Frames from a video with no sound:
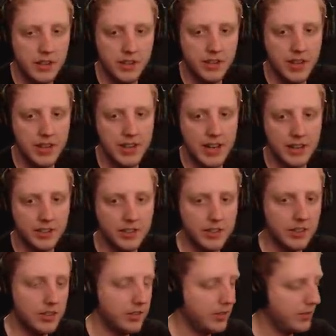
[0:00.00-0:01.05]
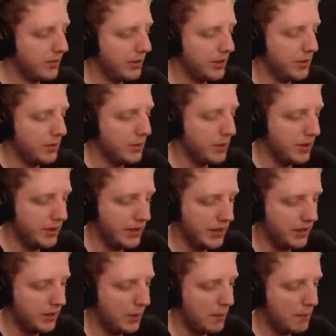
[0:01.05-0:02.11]
Z axis for the overworld
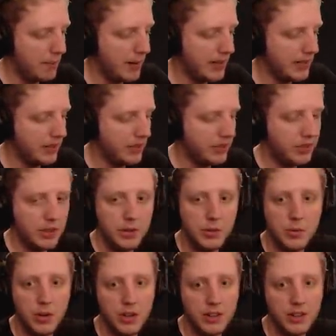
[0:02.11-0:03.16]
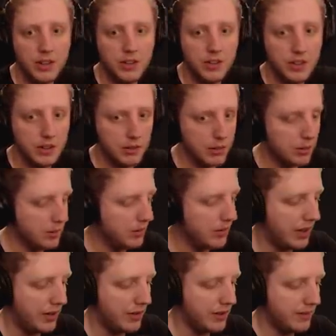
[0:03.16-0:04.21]
is minus
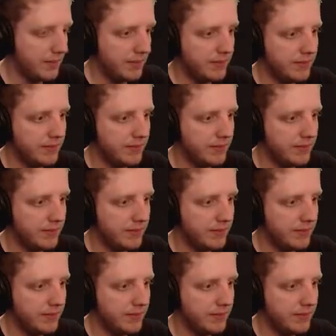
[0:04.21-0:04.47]
2107.